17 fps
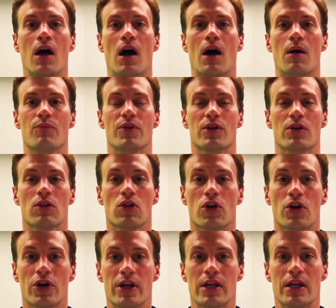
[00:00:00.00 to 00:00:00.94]
um, they're
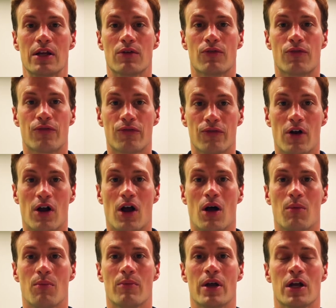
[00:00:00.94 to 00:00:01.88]
learning
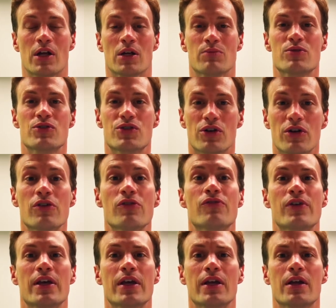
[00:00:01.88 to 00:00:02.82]
from and
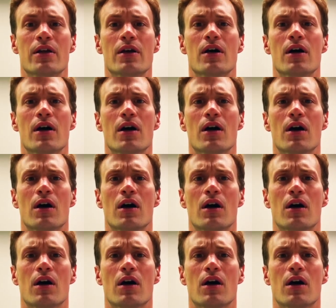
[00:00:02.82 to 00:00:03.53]
observing, uh, uh,